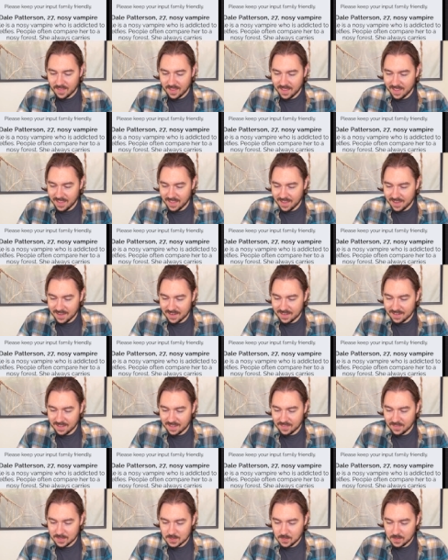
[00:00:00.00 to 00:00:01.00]

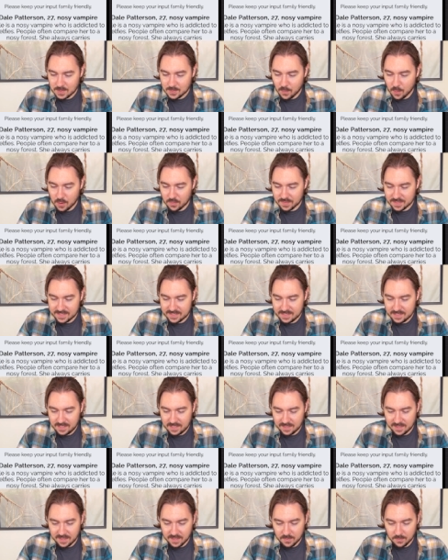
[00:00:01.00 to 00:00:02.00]
This one's more of a
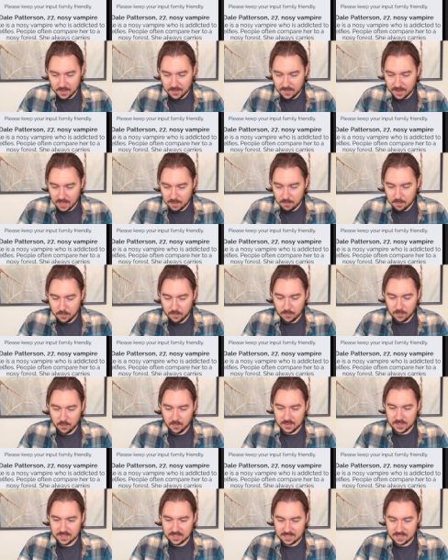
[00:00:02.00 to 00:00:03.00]
scene than we've had before, which is